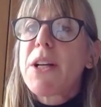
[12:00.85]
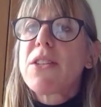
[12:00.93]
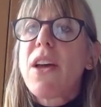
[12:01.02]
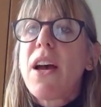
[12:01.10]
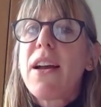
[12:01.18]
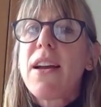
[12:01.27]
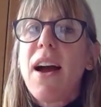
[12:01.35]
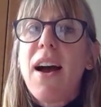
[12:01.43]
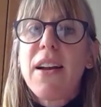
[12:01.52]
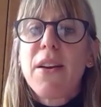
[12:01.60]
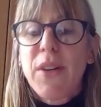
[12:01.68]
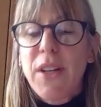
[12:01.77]
Because
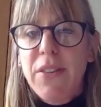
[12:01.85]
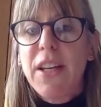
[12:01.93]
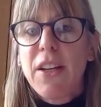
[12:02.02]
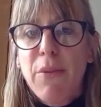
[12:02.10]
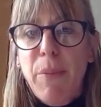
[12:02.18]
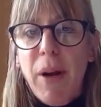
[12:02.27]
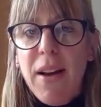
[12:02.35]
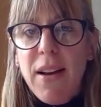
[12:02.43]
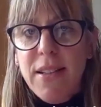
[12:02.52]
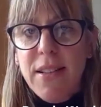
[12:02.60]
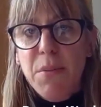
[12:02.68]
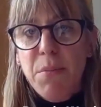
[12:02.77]
I when I think of
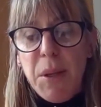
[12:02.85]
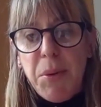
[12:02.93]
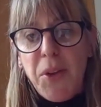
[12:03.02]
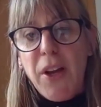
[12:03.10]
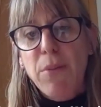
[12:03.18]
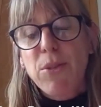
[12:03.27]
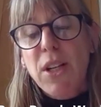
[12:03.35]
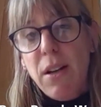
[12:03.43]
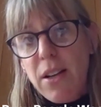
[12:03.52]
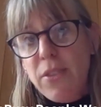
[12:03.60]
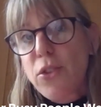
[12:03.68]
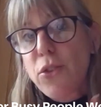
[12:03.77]
Pilates and people that come to
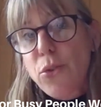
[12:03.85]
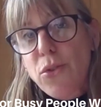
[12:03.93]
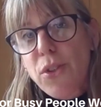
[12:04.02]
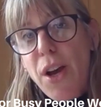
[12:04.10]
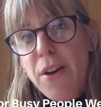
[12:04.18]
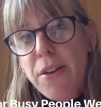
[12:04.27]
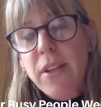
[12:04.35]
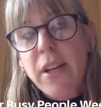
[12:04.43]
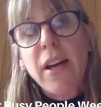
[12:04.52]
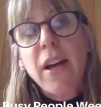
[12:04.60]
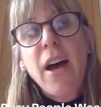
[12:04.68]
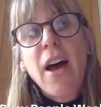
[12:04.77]
classes or start
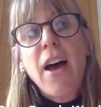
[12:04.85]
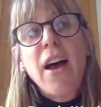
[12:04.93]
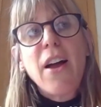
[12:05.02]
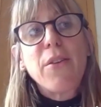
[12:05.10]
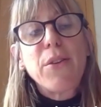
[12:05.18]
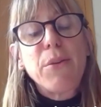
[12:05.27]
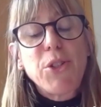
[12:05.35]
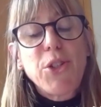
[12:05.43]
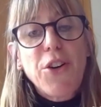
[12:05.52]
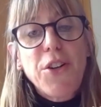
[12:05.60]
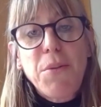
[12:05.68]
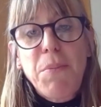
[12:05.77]
it, the
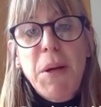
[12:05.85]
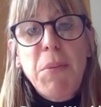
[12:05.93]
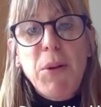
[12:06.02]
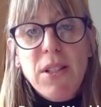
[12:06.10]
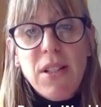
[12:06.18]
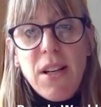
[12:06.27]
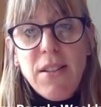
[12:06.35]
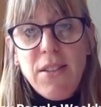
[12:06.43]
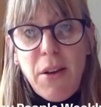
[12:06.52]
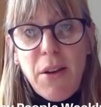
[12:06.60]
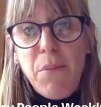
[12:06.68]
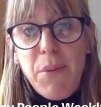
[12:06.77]
majority of people
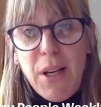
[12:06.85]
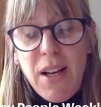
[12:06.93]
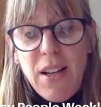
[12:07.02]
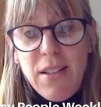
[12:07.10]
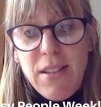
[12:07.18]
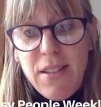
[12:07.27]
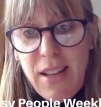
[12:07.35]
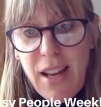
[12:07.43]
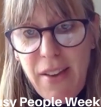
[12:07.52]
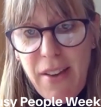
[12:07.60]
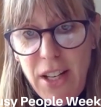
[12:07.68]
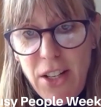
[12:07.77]
start it because they
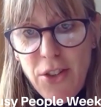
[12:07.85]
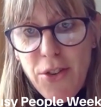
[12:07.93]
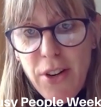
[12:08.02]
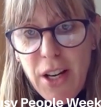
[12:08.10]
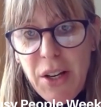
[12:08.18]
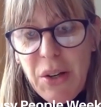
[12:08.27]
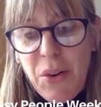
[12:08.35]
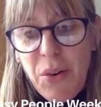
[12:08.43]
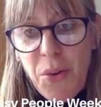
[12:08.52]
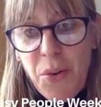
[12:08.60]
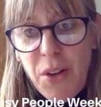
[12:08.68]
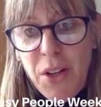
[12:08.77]
have an injury,
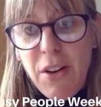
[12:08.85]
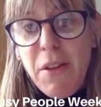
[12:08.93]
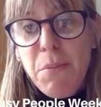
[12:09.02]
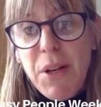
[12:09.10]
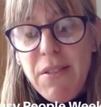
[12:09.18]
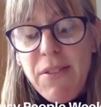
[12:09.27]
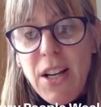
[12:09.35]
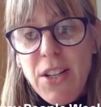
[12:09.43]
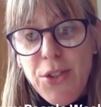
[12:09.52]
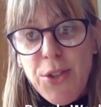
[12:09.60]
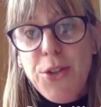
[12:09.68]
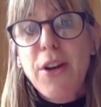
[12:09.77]
or they've been
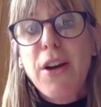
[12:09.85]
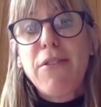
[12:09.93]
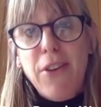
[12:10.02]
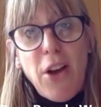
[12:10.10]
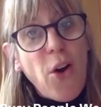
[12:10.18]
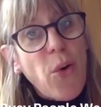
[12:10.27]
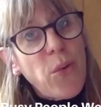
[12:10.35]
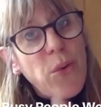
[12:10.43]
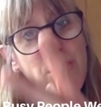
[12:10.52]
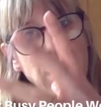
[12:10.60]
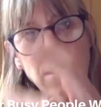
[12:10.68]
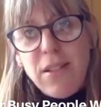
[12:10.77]
advised to do it for all
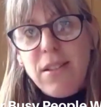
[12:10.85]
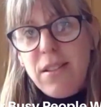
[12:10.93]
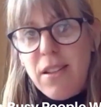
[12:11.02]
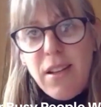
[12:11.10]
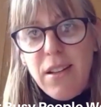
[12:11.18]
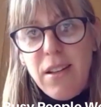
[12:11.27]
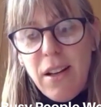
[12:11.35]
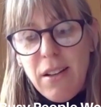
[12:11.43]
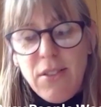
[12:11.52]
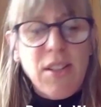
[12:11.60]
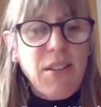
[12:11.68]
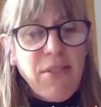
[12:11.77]
the reasons that
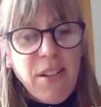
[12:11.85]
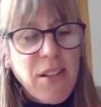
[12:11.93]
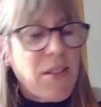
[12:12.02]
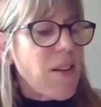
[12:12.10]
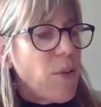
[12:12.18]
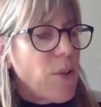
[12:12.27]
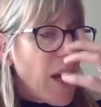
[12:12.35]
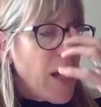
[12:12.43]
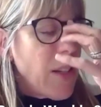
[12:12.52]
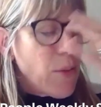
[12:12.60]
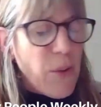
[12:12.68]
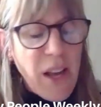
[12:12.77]
stiffness, old
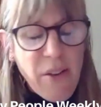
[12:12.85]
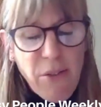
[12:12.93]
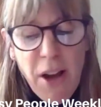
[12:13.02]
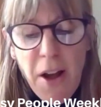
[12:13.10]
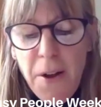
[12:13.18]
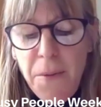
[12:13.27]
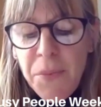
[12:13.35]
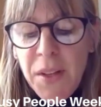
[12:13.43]
age, whatever.